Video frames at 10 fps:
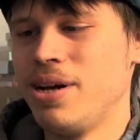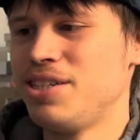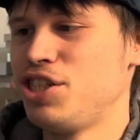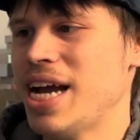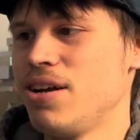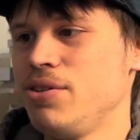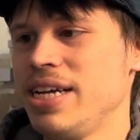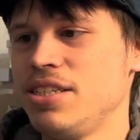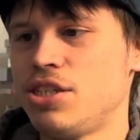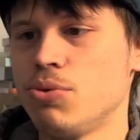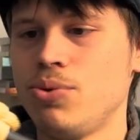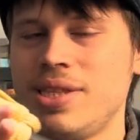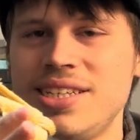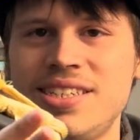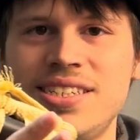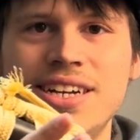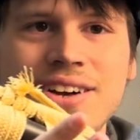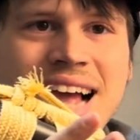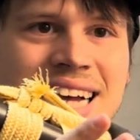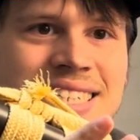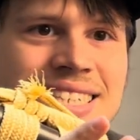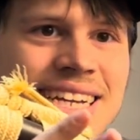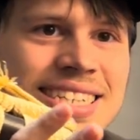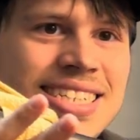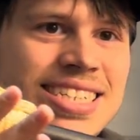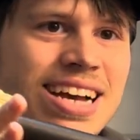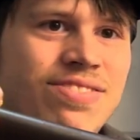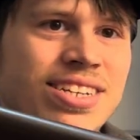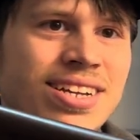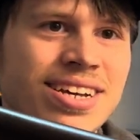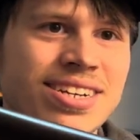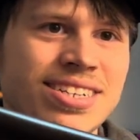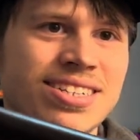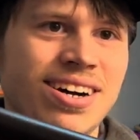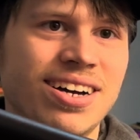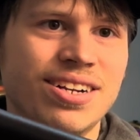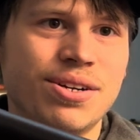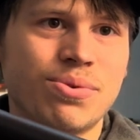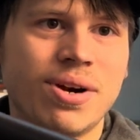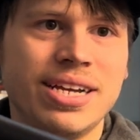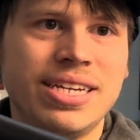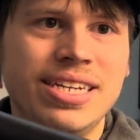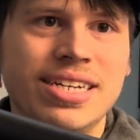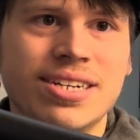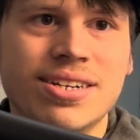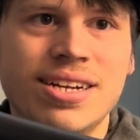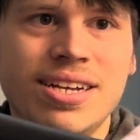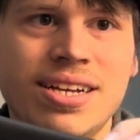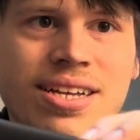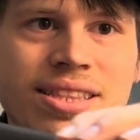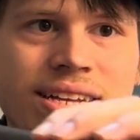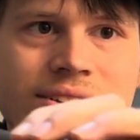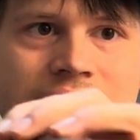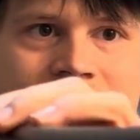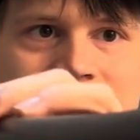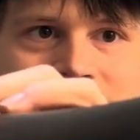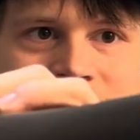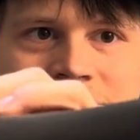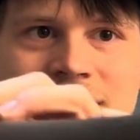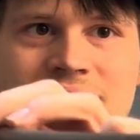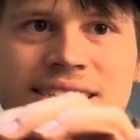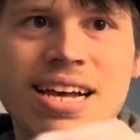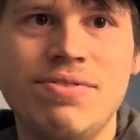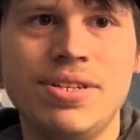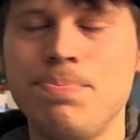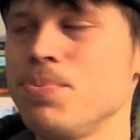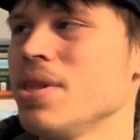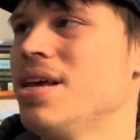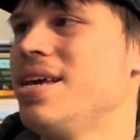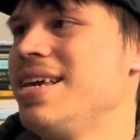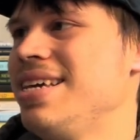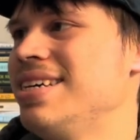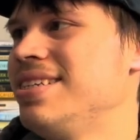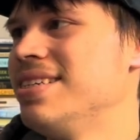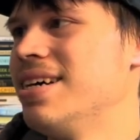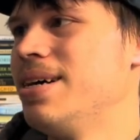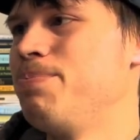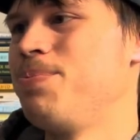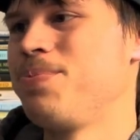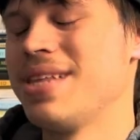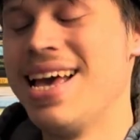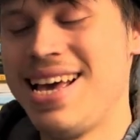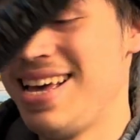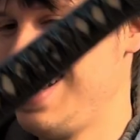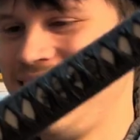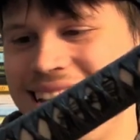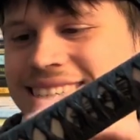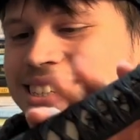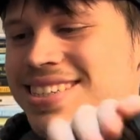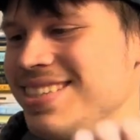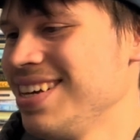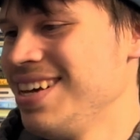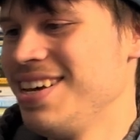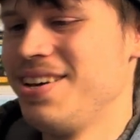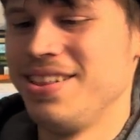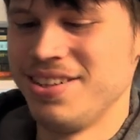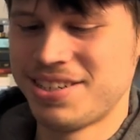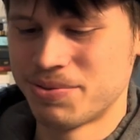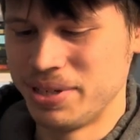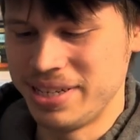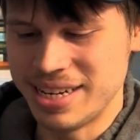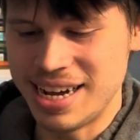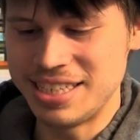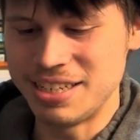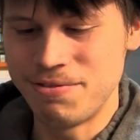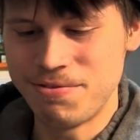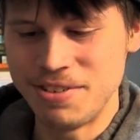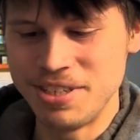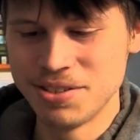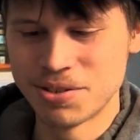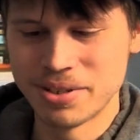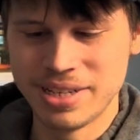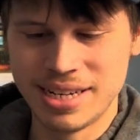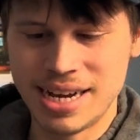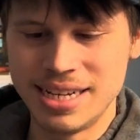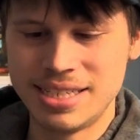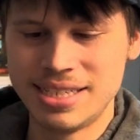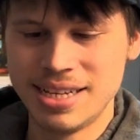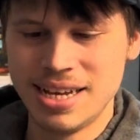Shadow Dancer, this is their S7 katana right here. Their S7. And it just looks really nice. It feels really nice.